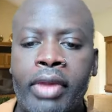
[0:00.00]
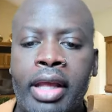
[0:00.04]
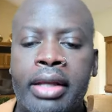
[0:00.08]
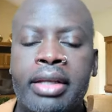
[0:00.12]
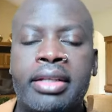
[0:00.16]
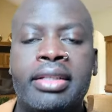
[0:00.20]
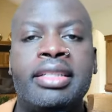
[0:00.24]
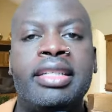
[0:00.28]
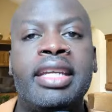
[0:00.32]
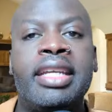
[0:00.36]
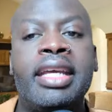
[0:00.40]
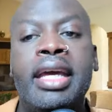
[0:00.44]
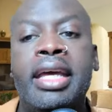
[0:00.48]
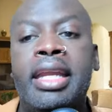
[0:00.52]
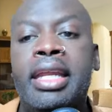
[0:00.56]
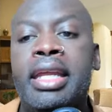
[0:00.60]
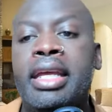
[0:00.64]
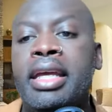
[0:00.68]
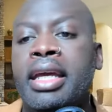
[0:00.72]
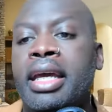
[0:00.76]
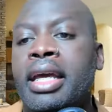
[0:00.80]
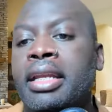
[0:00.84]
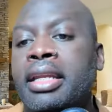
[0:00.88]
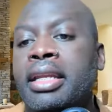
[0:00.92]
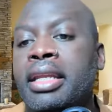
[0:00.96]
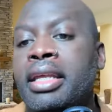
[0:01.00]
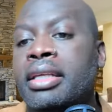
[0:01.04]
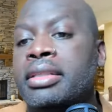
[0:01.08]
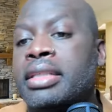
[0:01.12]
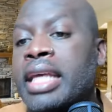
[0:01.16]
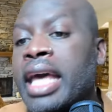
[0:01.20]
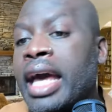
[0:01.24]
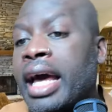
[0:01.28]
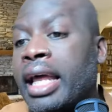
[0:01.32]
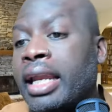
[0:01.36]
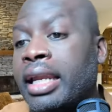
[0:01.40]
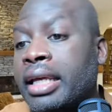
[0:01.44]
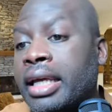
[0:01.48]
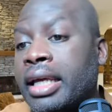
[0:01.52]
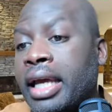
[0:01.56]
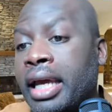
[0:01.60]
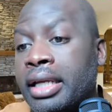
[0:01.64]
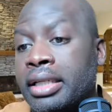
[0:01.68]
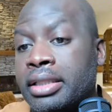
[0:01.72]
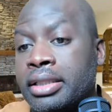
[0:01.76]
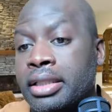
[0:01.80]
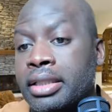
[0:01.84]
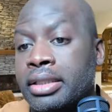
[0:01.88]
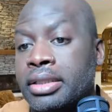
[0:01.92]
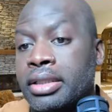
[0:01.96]
Diddy and these
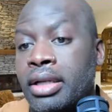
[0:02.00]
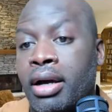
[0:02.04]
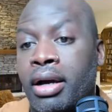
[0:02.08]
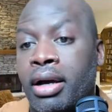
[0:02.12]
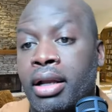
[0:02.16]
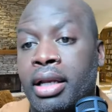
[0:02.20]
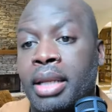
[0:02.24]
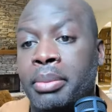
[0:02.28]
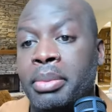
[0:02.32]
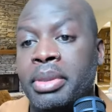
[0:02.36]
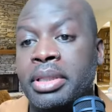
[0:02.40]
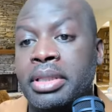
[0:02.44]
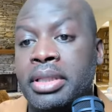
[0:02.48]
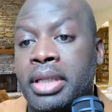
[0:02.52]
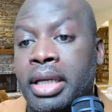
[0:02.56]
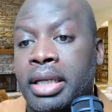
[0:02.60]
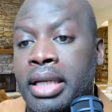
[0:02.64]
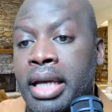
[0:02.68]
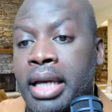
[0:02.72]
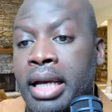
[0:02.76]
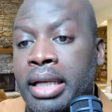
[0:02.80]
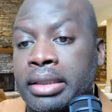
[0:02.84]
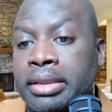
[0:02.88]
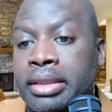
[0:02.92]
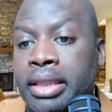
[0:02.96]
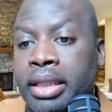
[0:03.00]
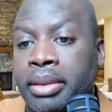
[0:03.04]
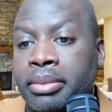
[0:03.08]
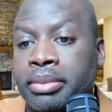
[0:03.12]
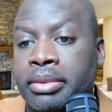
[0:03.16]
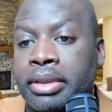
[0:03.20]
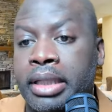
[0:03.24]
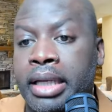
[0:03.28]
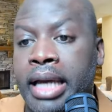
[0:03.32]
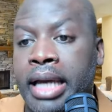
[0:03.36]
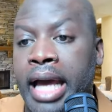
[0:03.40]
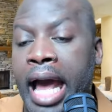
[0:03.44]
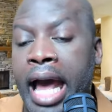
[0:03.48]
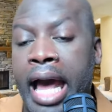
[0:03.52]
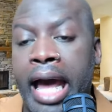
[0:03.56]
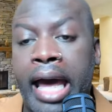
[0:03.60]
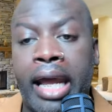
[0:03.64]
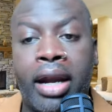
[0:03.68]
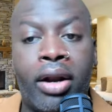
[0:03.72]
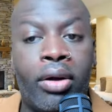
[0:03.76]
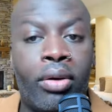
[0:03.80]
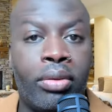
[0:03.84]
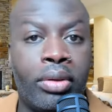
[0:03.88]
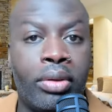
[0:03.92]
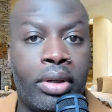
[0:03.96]
allegations, y'all. Let me tell y'all something. I
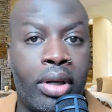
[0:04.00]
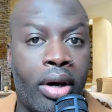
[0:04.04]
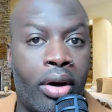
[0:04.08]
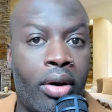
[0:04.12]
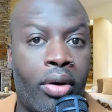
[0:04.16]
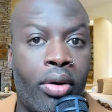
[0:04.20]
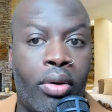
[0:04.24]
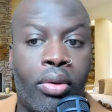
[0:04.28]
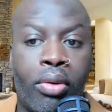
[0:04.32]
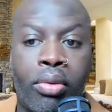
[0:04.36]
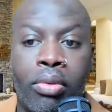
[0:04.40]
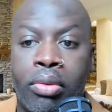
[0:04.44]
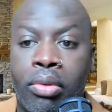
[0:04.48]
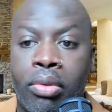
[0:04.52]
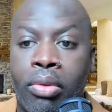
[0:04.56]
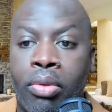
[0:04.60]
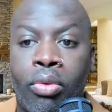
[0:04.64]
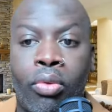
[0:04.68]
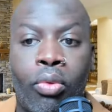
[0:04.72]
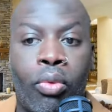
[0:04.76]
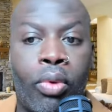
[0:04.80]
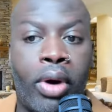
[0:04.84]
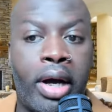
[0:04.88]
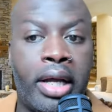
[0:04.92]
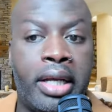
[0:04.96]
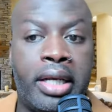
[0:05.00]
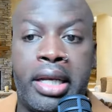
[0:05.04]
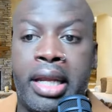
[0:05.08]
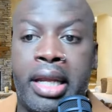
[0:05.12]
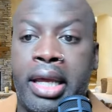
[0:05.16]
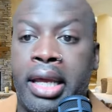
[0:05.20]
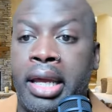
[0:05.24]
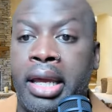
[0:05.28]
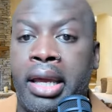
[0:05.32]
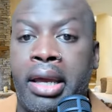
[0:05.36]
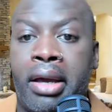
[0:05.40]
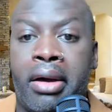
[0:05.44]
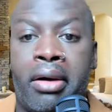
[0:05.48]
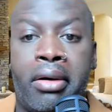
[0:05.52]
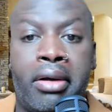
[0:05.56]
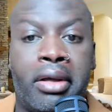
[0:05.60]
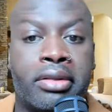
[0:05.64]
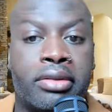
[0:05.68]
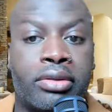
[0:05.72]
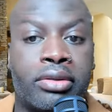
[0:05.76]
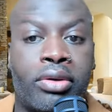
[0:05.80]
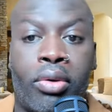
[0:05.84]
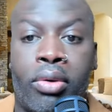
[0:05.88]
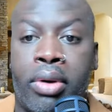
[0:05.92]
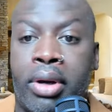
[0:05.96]
don't know what in the hell is
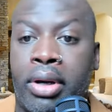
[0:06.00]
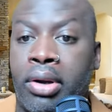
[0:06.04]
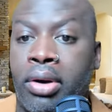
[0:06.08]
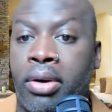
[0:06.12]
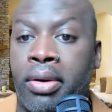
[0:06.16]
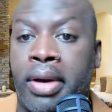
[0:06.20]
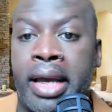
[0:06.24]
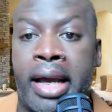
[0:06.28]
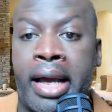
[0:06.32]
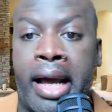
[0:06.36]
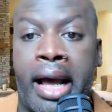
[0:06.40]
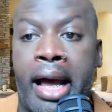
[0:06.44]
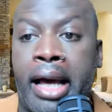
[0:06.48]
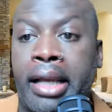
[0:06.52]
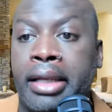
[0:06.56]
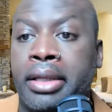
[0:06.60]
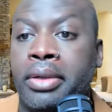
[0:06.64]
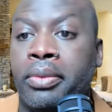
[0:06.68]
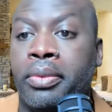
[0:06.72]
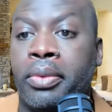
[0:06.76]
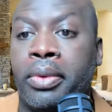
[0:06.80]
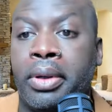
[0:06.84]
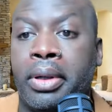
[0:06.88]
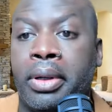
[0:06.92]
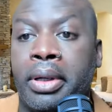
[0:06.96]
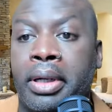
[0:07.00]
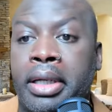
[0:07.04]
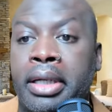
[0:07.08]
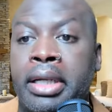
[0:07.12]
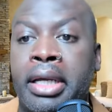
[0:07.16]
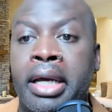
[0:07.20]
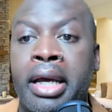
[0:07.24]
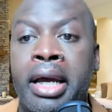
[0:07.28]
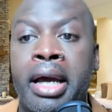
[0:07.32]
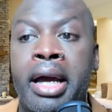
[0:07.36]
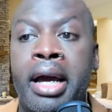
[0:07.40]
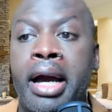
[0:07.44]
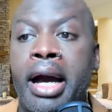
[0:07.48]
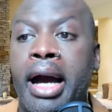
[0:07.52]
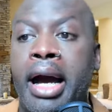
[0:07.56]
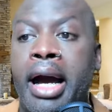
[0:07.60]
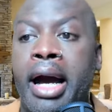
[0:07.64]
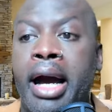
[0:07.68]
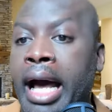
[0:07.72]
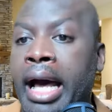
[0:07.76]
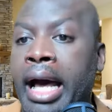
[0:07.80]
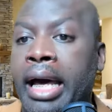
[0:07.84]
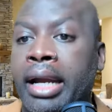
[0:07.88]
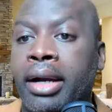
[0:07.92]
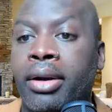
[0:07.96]
going on in Hollywood.
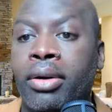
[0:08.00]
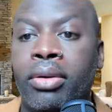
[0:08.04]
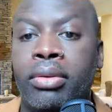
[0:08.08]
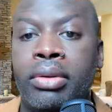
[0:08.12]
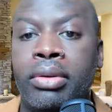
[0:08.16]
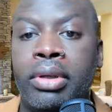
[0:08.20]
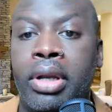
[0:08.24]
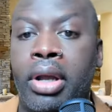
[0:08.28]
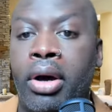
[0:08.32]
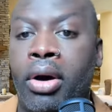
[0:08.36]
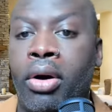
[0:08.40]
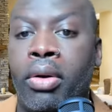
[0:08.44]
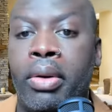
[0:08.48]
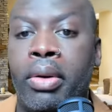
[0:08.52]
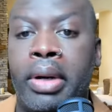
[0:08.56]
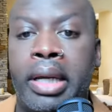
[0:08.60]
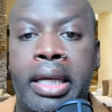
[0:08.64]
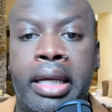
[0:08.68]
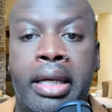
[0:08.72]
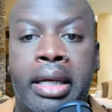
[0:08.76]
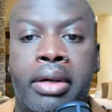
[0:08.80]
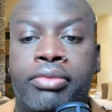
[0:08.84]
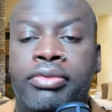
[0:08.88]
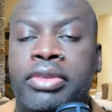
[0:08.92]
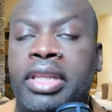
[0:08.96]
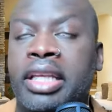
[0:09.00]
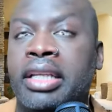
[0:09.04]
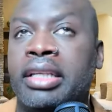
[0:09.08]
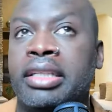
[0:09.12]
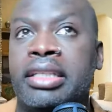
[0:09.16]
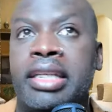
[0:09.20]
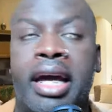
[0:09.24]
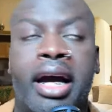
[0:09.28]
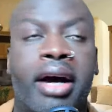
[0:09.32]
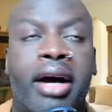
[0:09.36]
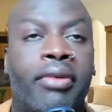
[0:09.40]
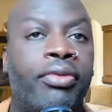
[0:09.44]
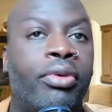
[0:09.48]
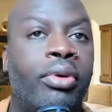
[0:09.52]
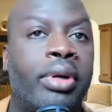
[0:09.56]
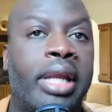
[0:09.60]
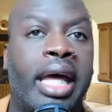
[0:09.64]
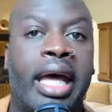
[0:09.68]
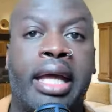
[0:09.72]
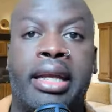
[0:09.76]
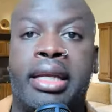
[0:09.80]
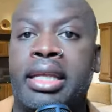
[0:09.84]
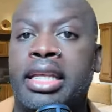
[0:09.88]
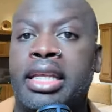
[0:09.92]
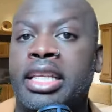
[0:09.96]
I don't know if the devil
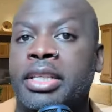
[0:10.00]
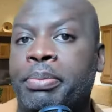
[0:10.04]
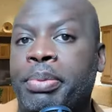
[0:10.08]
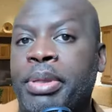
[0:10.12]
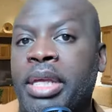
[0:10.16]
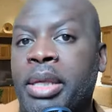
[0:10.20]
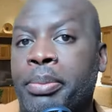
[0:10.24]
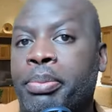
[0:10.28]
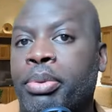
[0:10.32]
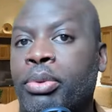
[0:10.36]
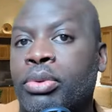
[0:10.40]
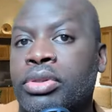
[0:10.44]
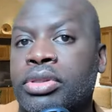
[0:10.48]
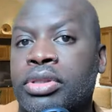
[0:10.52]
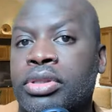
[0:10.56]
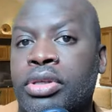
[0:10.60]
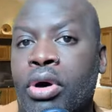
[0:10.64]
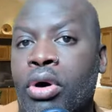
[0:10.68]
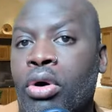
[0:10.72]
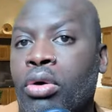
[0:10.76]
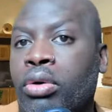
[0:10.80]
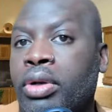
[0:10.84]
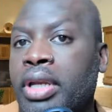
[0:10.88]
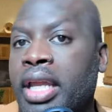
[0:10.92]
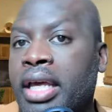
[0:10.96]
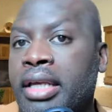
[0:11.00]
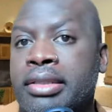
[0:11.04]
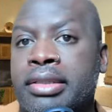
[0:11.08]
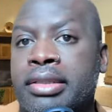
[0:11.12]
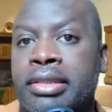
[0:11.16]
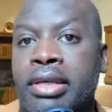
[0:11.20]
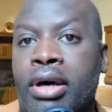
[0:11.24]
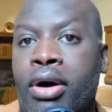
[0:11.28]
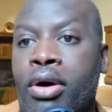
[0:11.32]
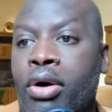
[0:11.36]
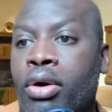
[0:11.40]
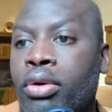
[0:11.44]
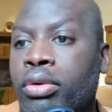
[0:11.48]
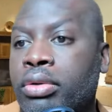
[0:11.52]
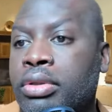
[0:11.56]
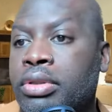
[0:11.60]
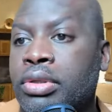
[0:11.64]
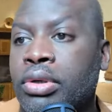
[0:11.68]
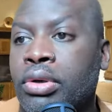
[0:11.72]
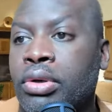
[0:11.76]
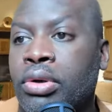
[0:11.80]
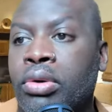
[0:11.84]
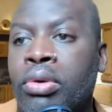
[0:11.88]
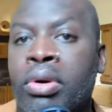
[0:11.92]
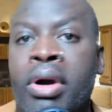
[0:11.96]
that these people sold a soul
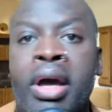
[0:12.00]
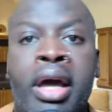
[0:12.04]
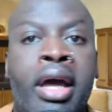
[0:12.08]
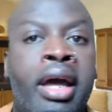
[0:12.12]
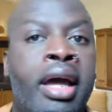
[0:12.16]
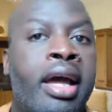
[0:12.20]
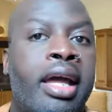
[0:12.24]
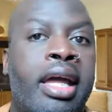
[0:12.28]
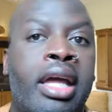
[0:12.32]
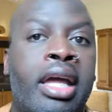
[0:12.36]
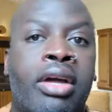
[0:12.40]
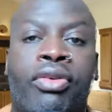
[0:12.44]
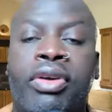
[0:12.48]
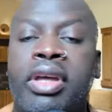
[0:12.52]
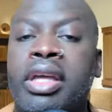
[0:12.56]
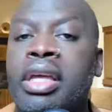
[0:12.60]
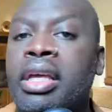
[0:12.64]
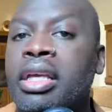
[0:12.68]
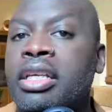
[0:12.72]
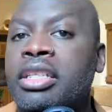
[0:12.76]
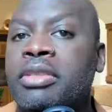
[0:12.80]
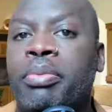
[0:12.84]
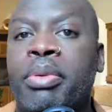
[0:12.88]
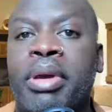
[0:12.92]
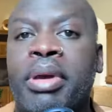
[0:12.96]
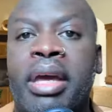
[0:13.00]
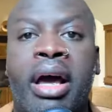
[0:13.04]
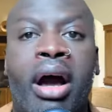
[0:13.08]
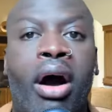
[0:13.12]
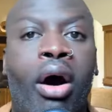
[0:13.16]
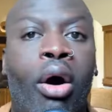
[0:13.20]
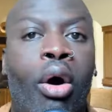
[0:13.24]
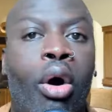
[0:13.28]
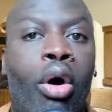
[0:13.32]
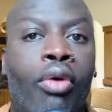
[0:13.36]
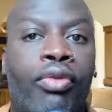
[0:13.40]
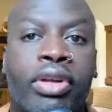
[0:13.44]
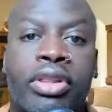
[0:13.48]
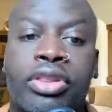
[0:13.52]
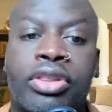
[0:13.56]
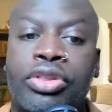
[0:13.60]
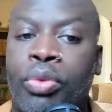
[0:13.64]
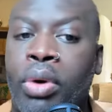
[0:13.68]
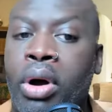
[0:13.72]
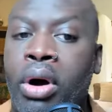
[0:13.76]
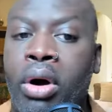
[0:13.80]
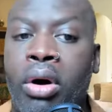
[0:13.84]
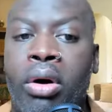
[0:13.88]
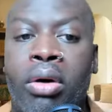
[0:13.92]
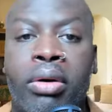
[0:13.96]
to, if he's been
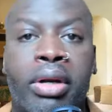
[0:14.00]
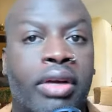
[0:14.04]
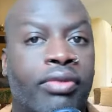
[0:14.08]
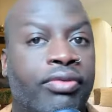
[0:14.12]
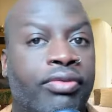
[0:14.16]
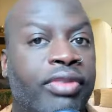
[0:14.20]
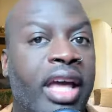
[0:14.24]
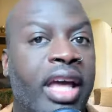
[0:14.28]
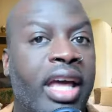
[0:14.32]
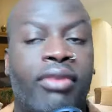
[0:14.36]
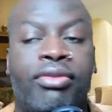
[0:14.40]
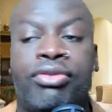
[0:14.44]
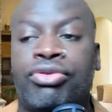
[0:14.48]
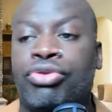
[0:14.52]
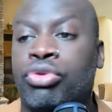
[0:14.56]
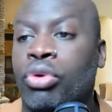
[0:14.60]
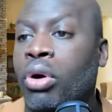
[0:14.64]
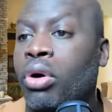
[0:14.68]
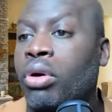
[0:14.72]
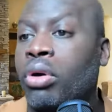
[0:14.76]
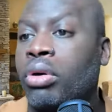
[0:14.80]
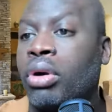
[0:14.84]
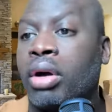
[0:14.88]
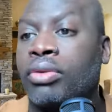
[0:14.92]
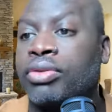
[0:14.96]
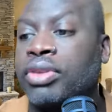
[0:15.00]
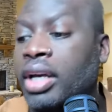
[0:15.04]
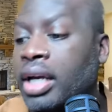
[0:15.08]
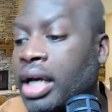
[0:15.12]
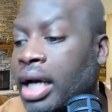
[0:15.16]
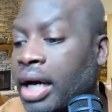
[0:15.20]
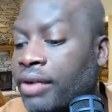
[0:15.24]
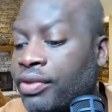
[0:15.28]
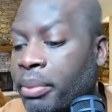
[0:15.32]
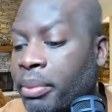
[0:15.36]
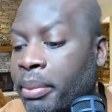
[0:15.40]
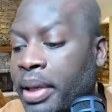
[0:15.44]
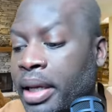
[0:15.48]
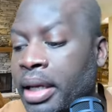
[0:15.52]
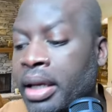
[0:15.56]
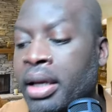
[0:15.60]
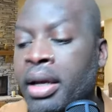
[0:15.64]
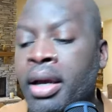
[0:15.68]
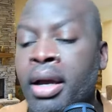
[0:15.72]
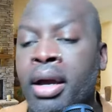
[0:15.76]
overthrown, if they've thrown off the government.